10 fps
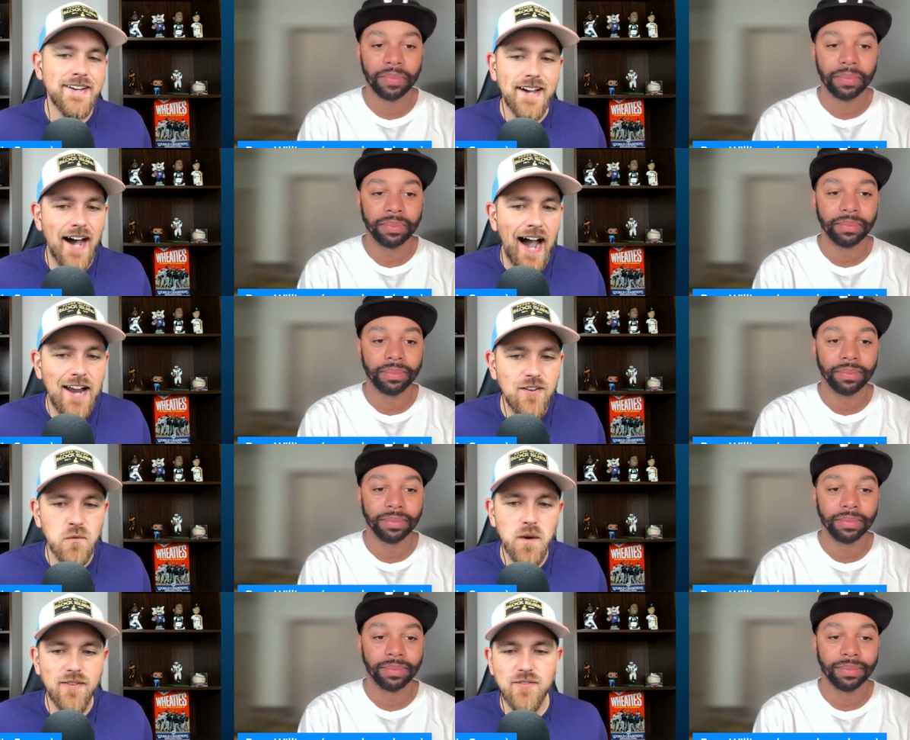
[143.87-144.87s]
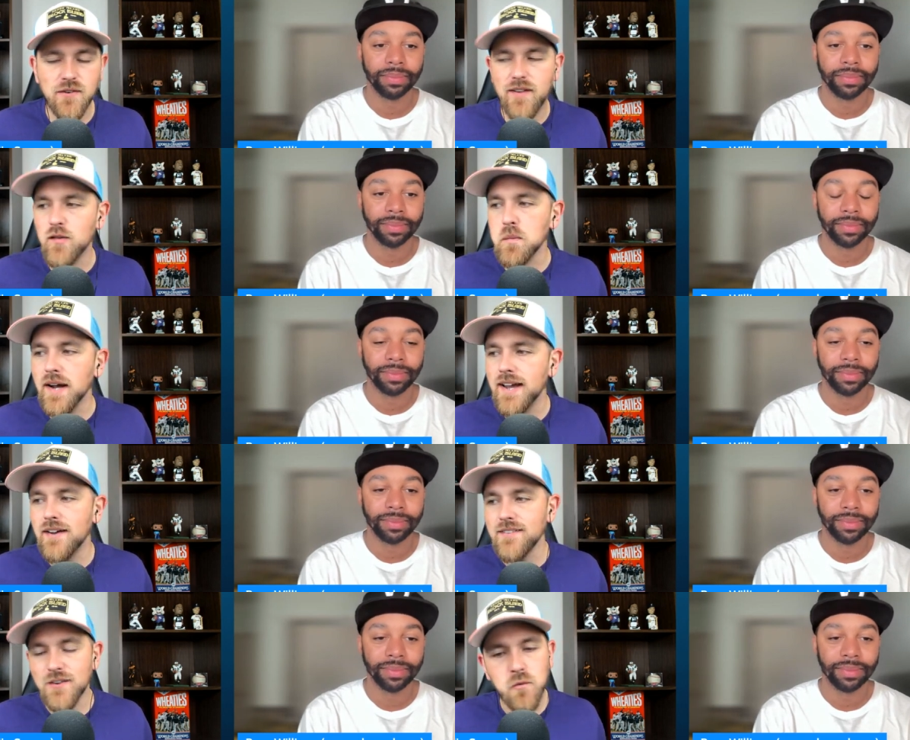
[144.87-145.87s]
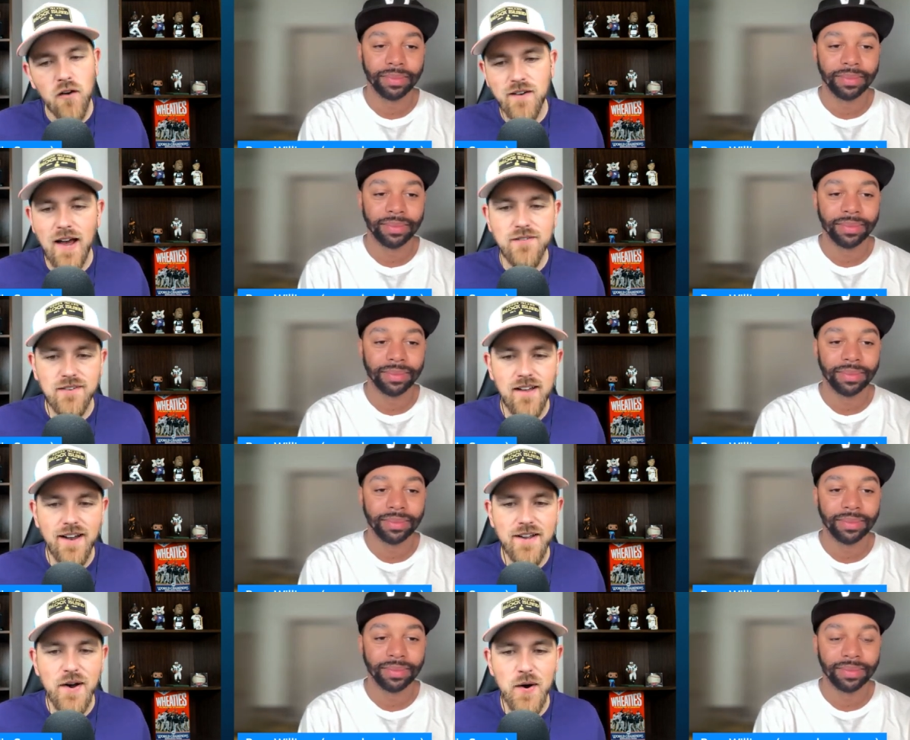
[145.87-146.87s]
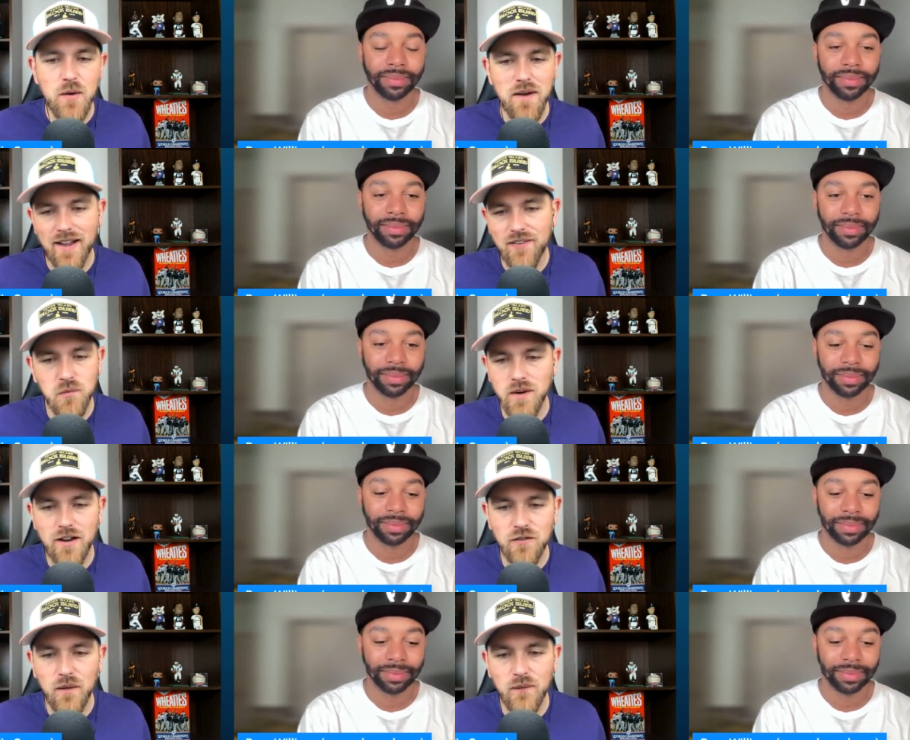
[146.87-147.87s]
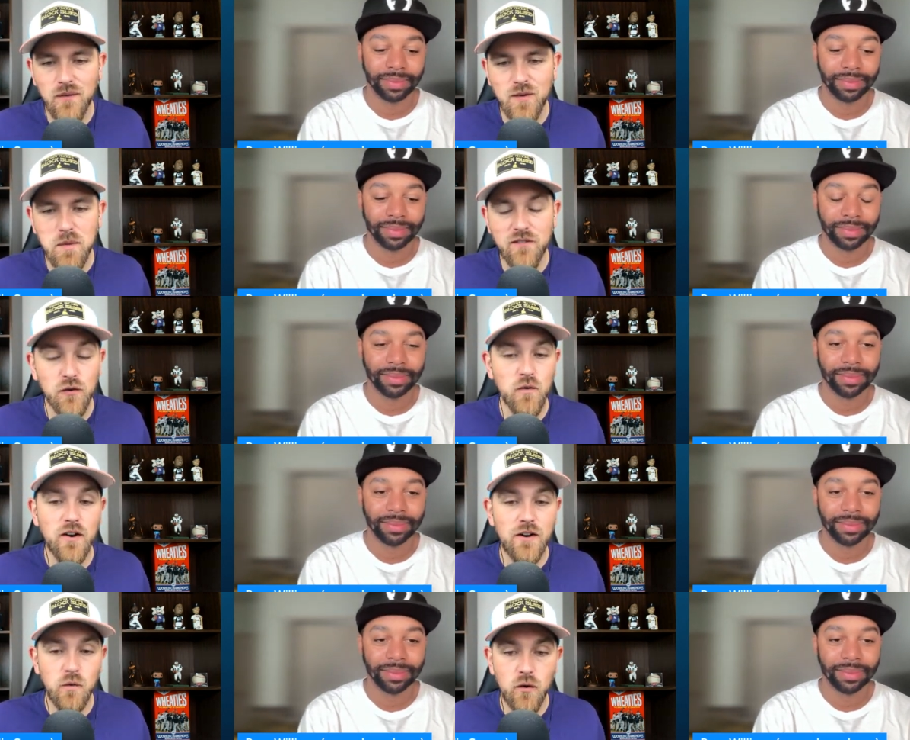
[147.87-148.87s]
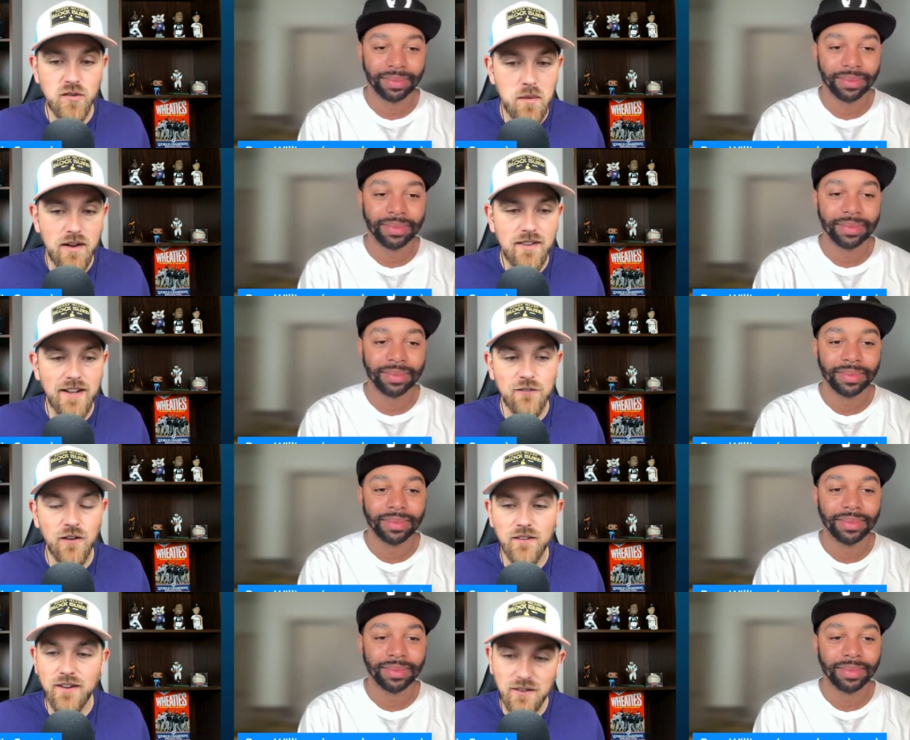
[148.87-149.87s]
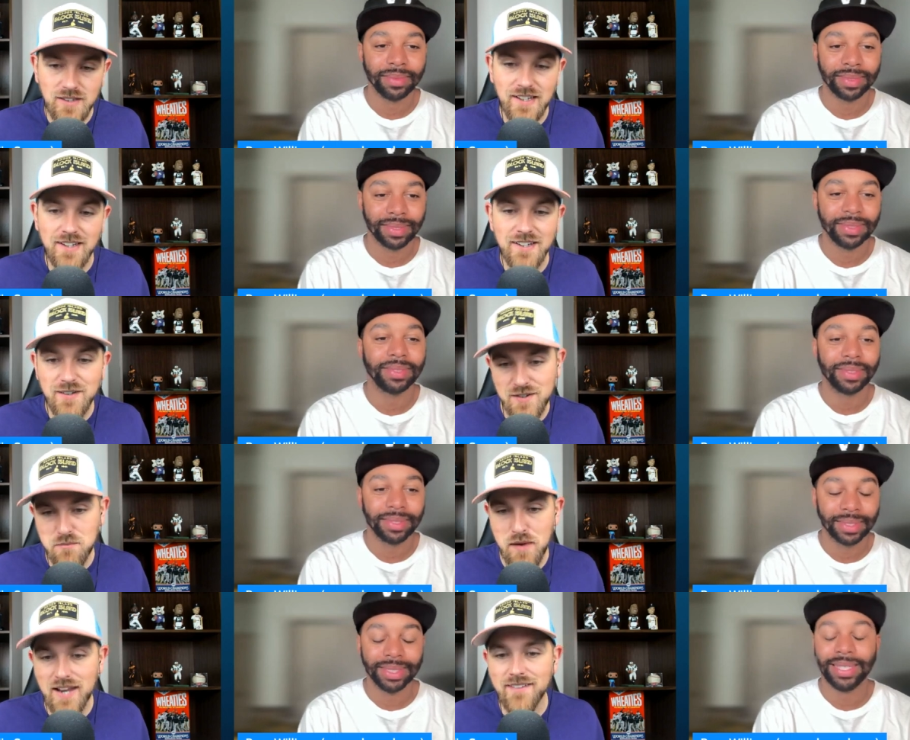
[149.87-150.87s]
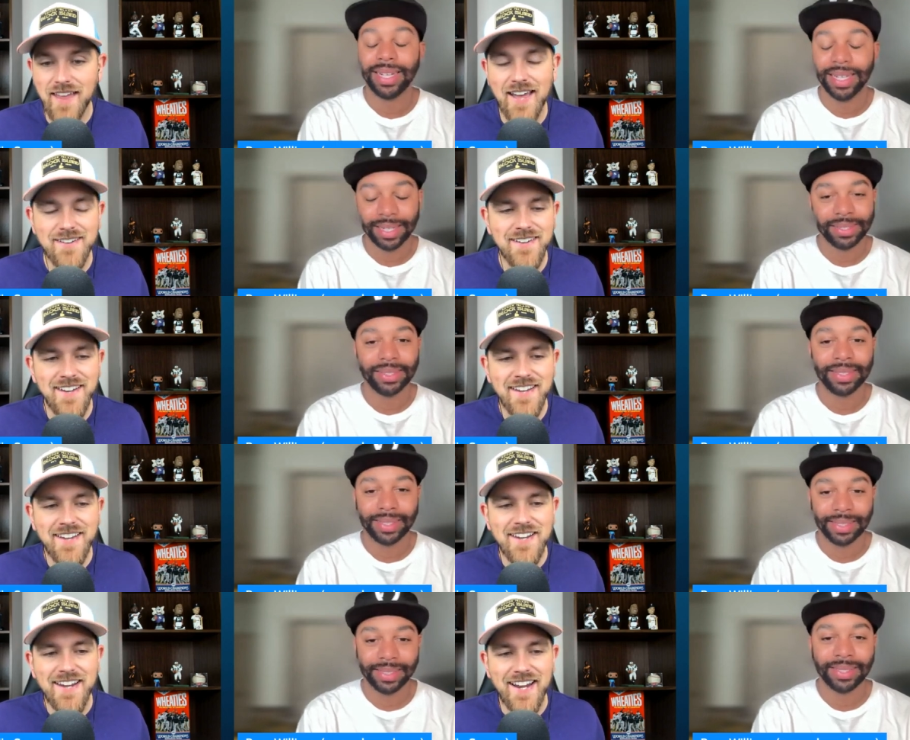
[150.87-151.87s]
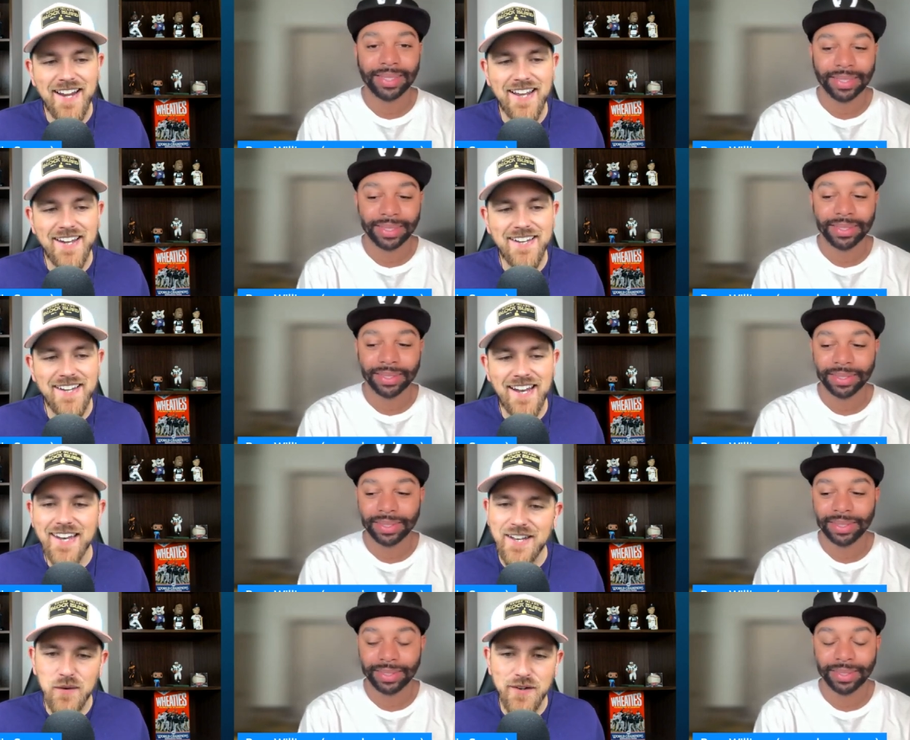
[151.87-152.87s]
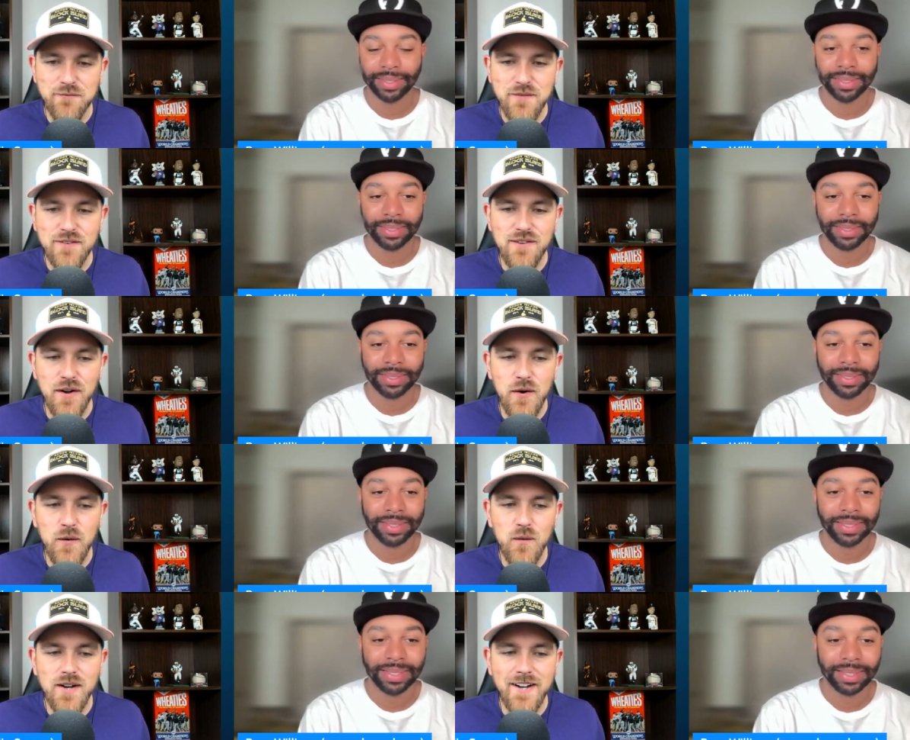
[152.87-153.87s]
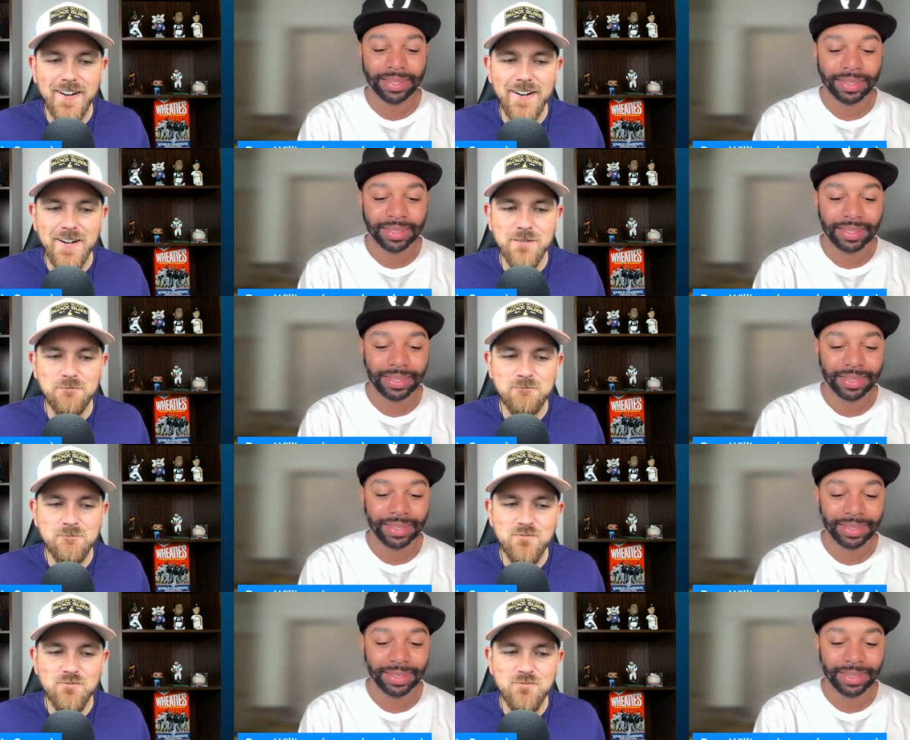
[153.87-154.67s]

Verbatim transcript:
Speaker 1: I just went straight spread. I was like 12 and a half a lot at home. I guess whatever, I'll do this. But I feel really gross about it. Like I felt guilty betting that, and I didn't do it. So um,